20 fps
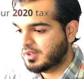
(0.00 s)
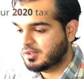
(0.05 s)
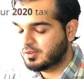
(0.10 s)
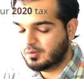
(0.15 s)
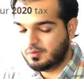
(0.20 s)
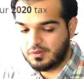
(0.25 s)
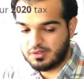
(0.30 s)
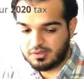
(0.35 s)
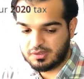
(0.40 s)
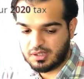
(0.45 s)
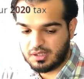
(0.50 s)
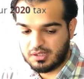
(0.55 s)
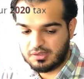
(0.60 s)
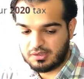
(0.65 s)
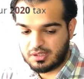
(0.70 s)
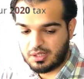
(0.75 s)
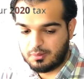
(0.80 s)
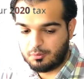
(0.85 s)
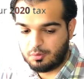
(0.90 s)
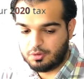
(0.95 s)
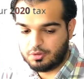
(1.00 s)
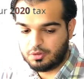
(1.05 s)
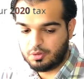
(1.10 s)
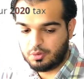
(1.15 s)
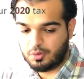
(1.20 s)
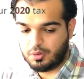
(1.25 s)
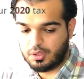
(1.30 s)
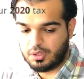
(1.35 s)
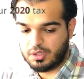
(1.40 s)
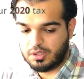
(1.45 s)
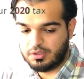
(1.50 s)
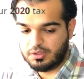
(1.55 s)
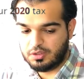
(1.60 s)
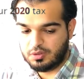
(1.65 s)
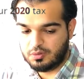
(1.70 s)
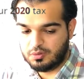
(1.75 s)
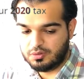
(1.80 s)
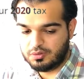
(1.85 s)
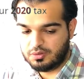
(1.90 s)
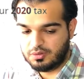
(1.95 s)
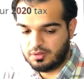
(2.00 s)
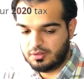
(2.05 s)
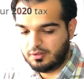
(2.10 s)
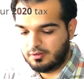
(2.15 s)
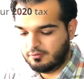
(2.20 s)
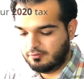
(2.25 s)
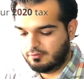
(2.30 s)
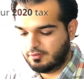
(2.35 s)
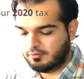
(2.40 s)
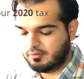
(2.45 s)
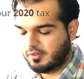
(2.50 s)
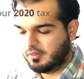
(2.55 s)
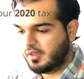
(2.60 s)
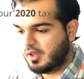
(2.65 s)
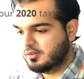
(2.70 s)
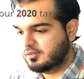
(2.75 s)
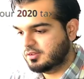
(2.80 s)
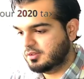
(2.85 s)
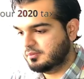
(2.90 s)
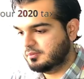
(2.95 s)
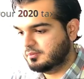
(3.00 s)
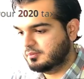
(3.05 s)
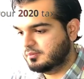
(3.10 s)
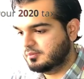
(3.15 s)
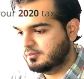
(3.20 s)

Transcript: So in this case, I'm going to go ahead and use 50,000.